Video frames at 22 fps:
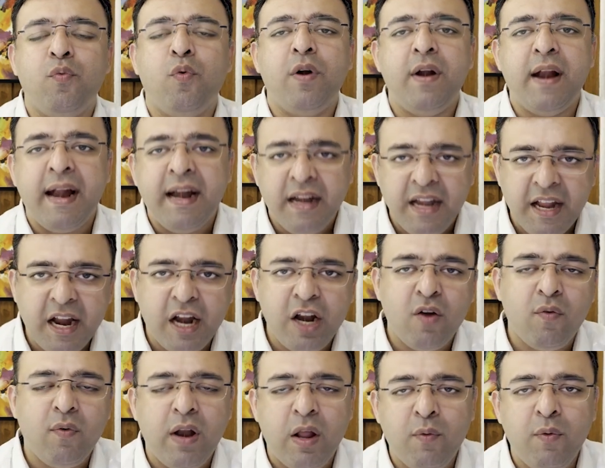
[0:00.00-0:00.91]
84.90 kind
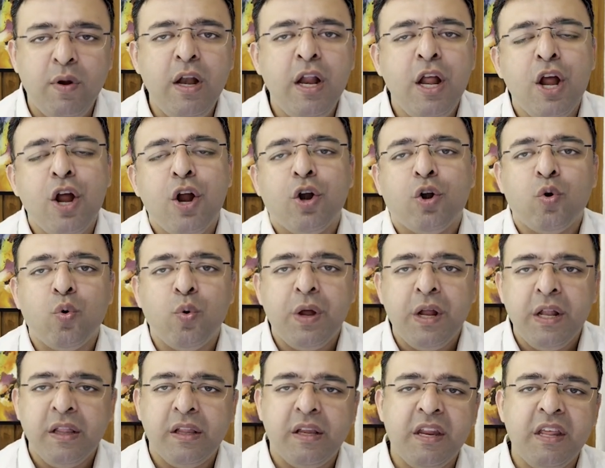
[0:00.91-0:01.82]
of level to
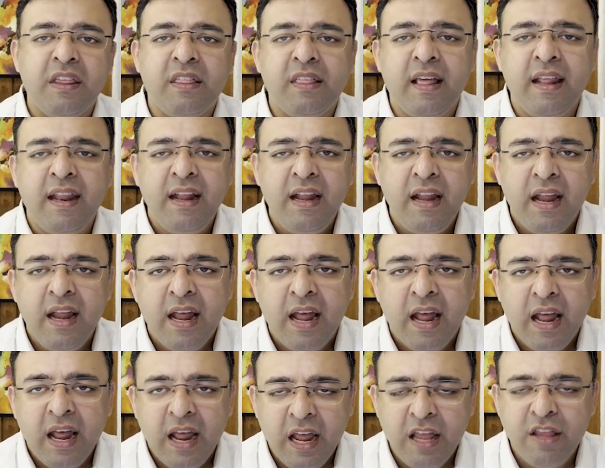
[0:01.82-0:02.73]
increase their
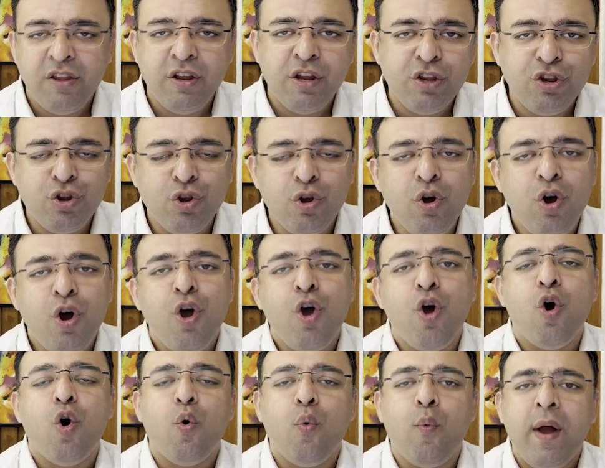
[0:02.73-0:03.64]
hedge ratio,
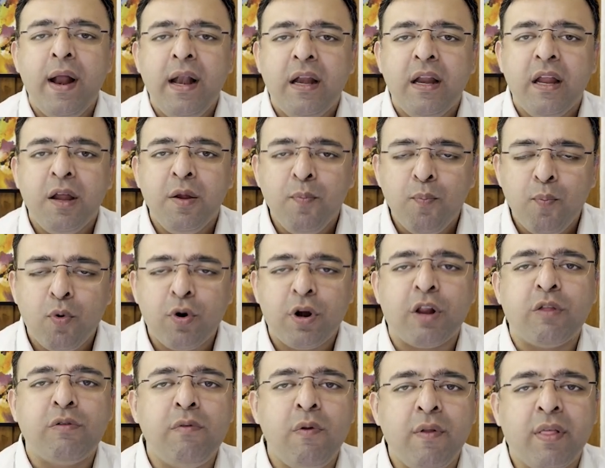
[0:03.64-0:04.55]
while
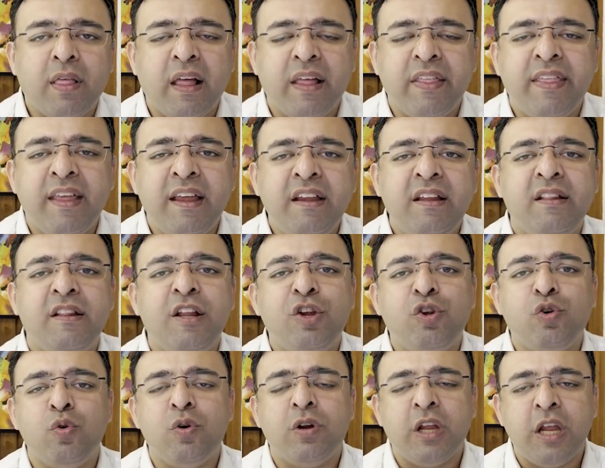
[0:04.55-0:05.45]
importers will suggest they
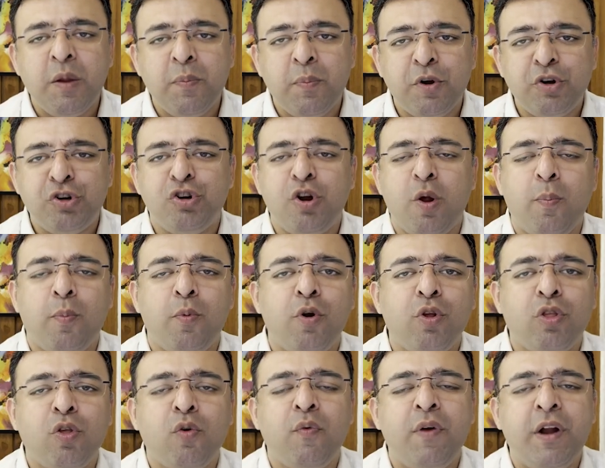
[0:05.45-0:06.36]
should keep a stop
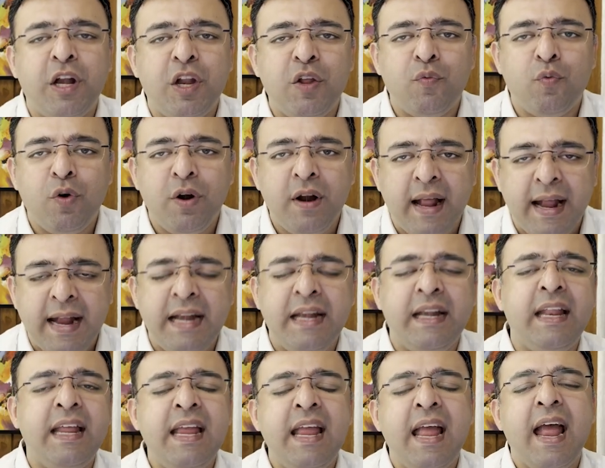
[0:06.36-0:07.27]
loss of
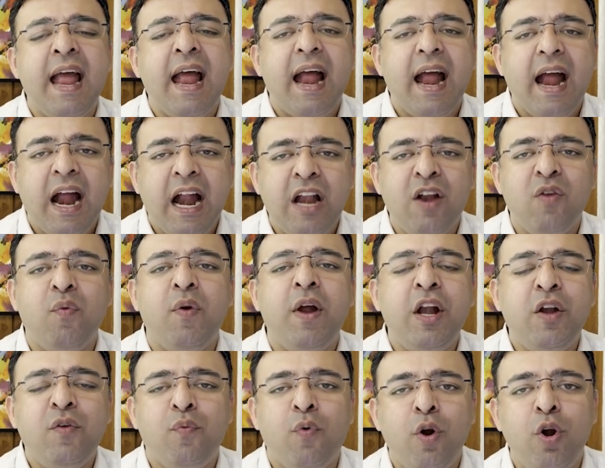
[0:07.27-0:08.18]
84.90 and
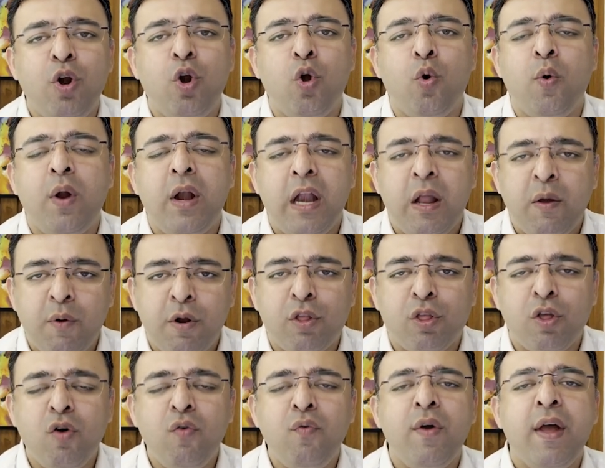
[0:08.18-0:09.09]
wait for lower
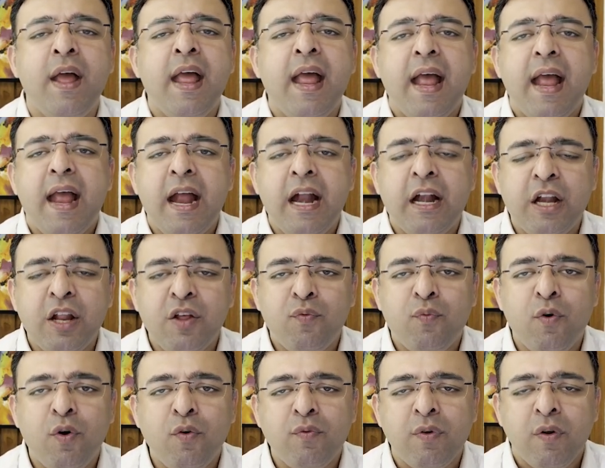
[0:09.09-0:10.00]
levels of
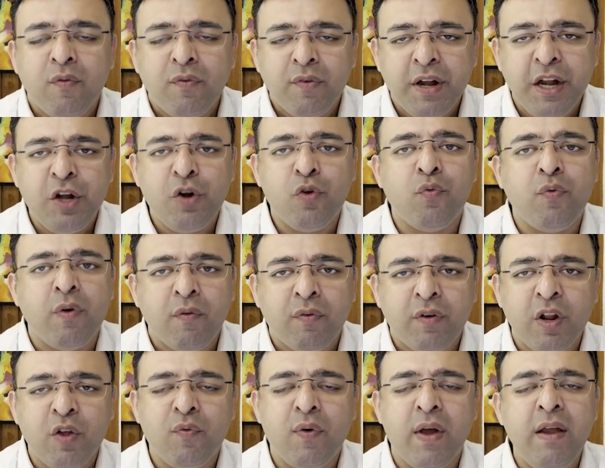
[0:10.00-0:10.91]
84.50 to
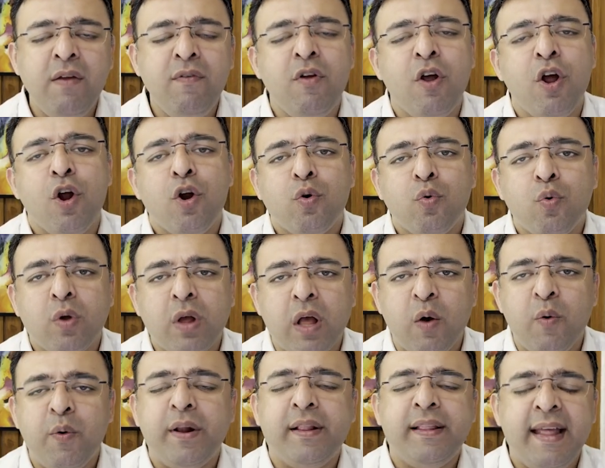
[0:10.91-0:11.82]
55 to
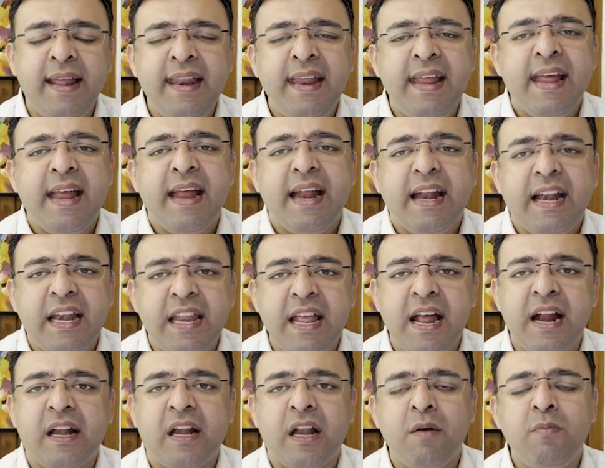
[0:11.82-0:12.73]
cover their
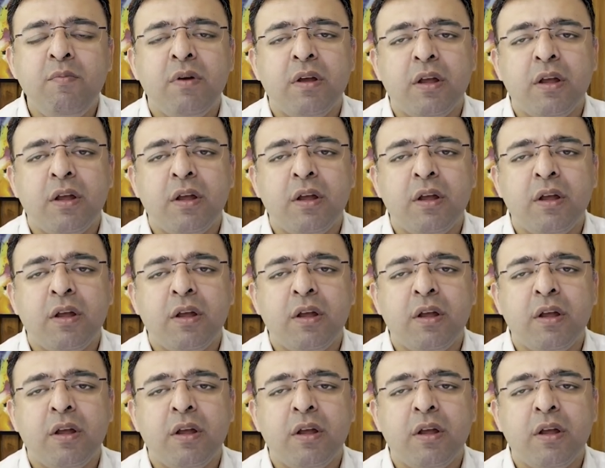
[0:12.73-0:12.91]
near-term